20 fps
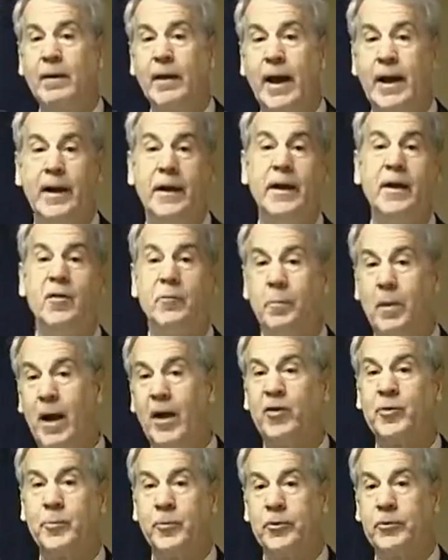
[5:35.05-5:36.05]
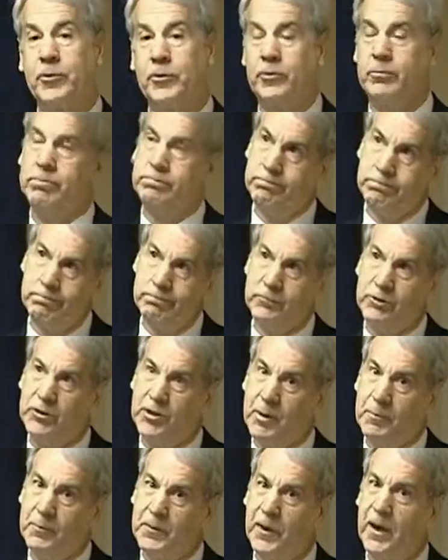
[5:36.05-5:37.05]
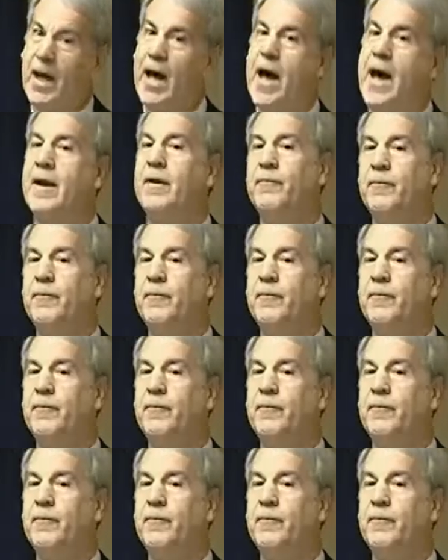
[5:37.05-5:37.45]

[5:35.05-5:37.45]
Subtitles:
and it is possible to jump the line,